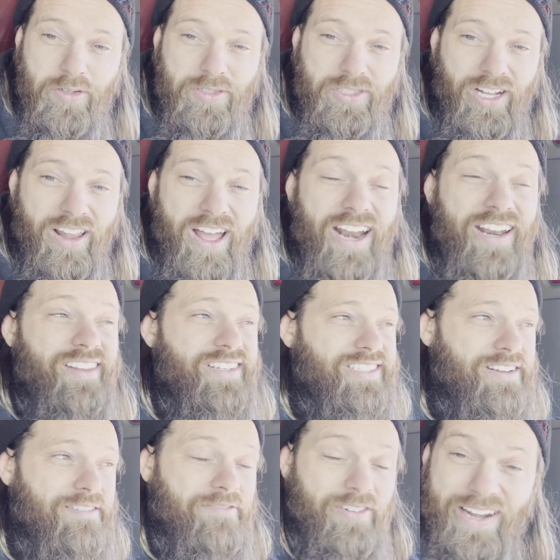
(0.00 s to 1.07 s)
used a lot of this
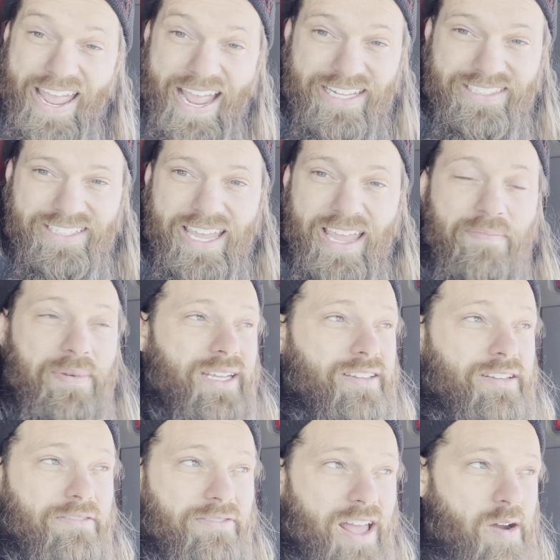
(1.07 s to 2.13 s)
stuff for landscaping in
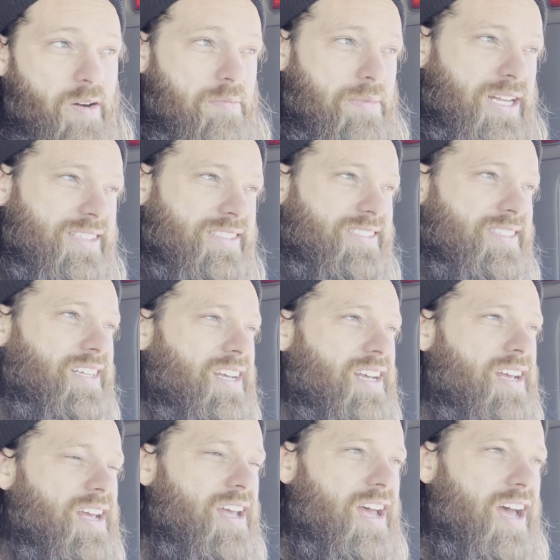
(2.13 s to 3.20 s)
their flower beds,
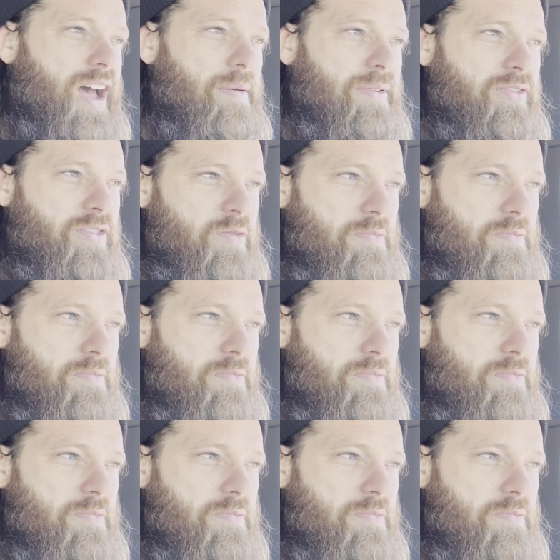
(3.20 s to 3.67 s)
if you